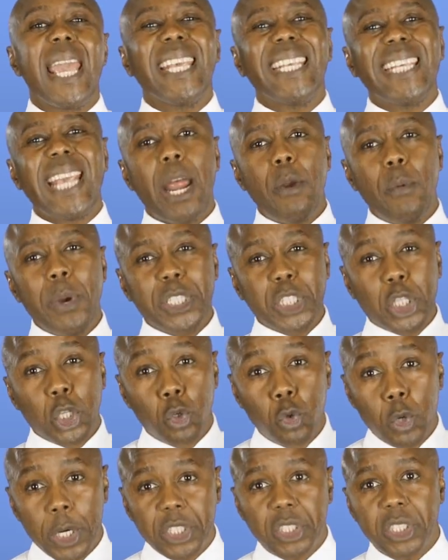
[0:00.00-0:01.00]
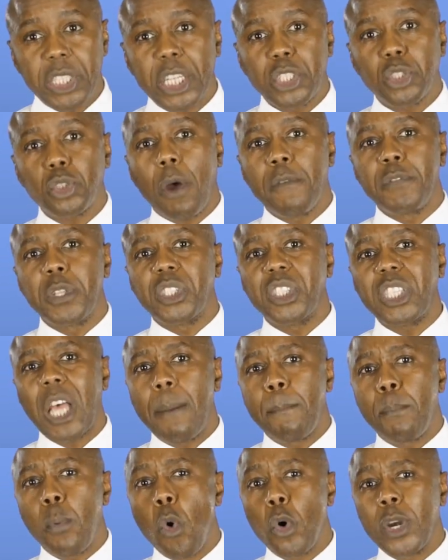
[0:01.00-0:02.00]
Characteristics of the
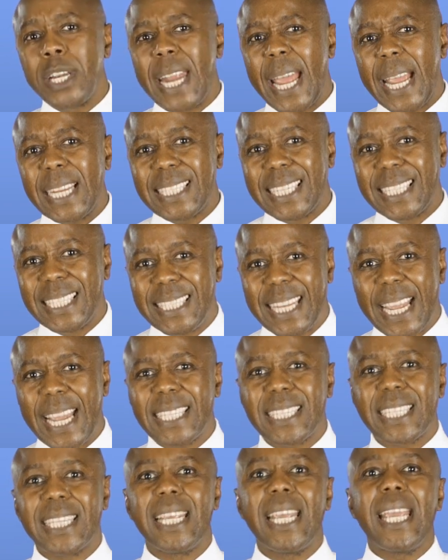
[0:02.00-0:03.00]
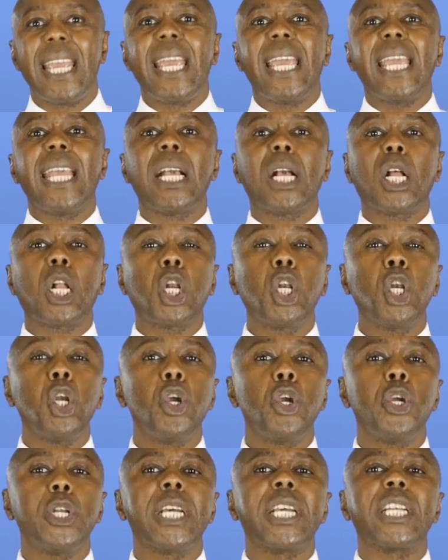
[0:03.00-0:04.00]
subordinated debt
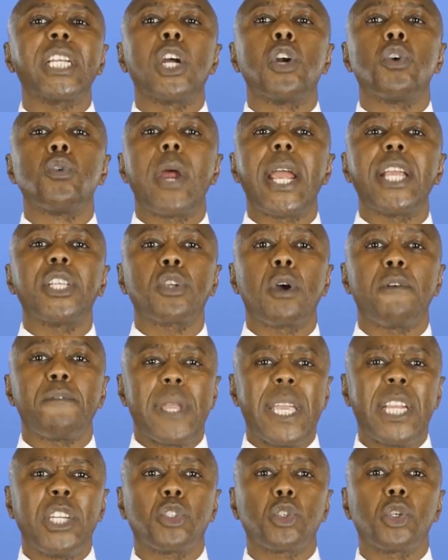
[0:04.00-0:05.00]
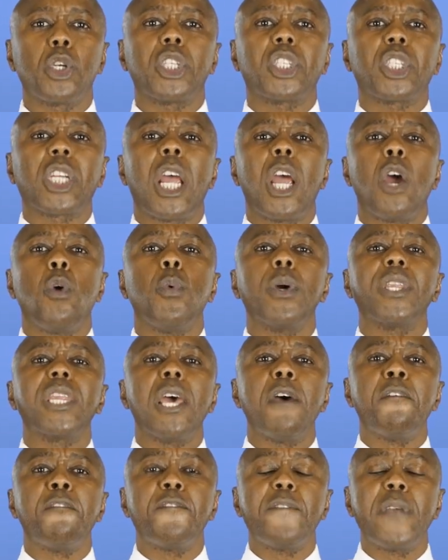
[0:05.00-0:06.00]
included a rate of interest
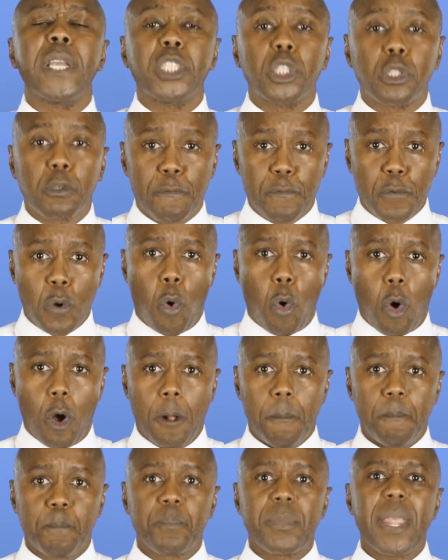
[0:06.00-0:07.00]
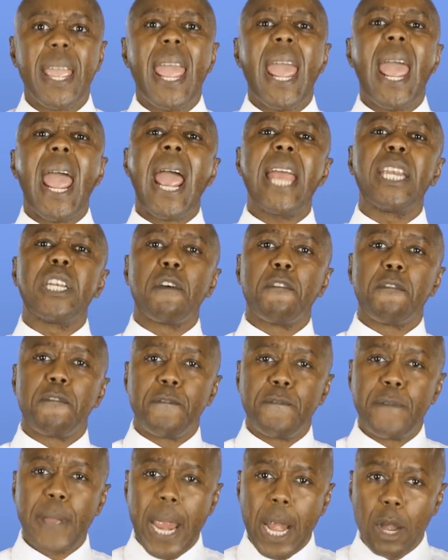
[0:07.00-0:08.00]
with a fixed floor and a
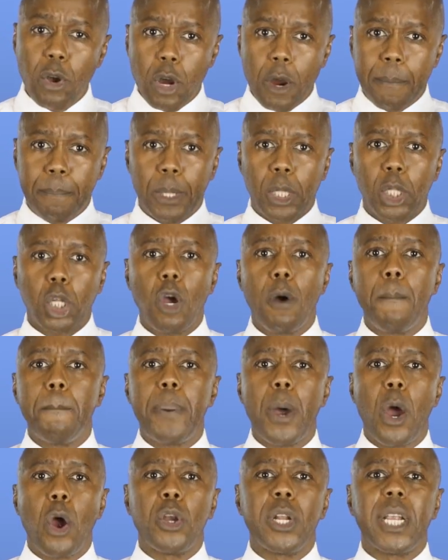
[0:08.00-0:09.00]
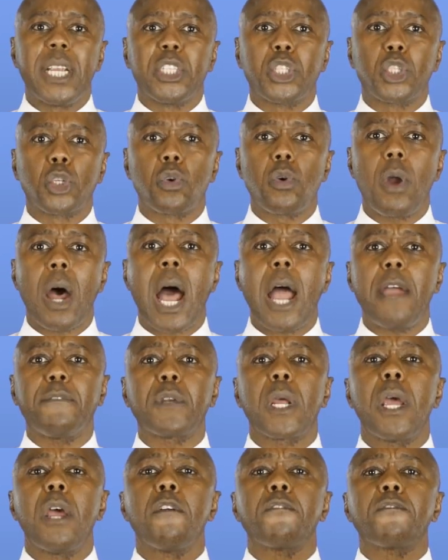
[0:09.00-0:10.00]
variable component
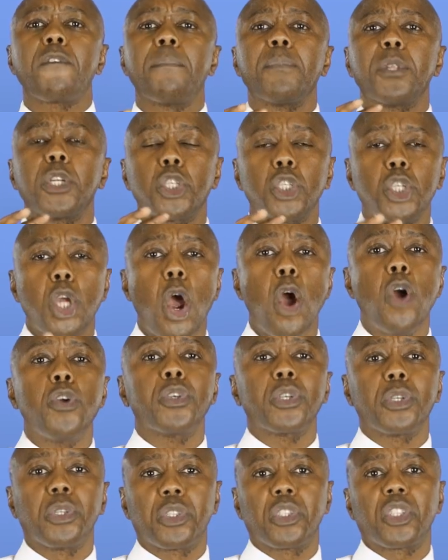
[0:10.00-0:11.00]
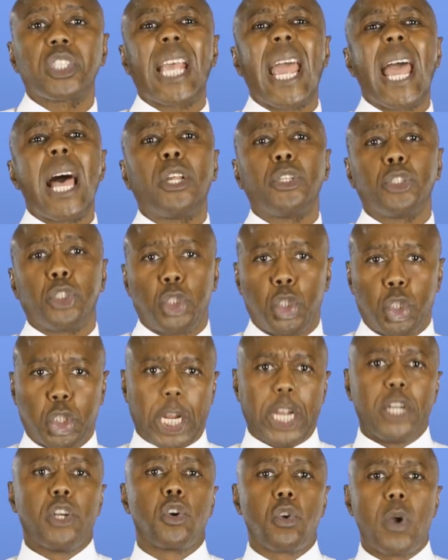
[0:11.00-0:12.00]
derived from the total sales
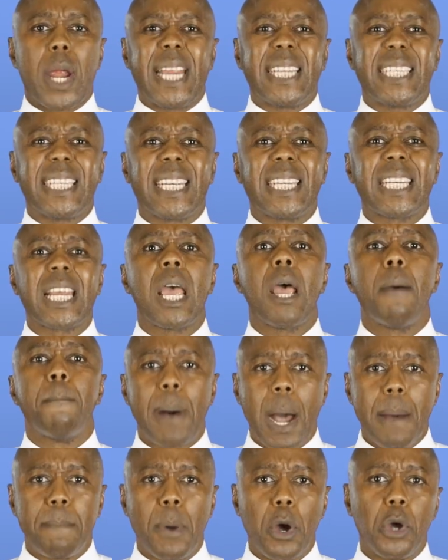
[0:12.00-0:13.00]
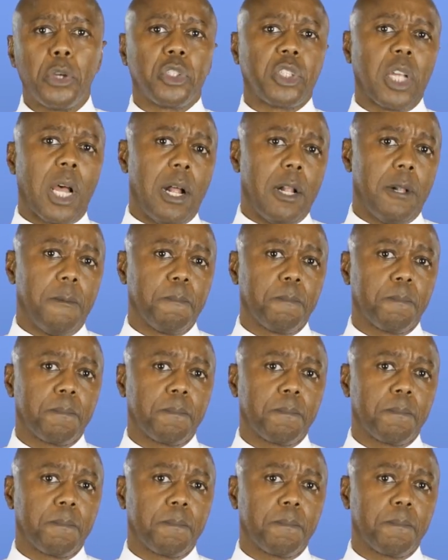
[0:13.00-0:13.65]
generated by Mozal.